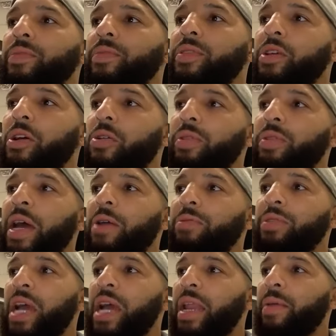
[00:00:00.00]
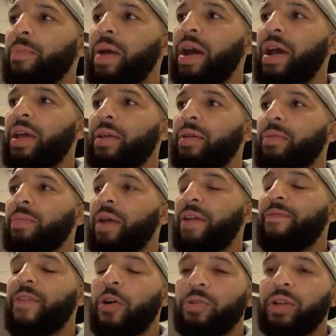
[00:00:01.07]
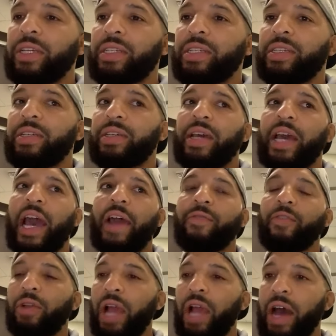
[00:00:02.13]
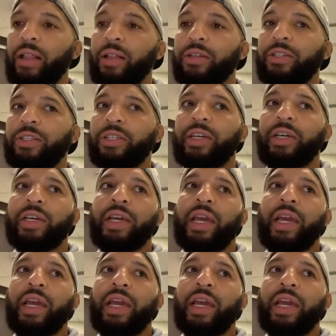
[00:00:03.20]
So that was kind of my focus after college.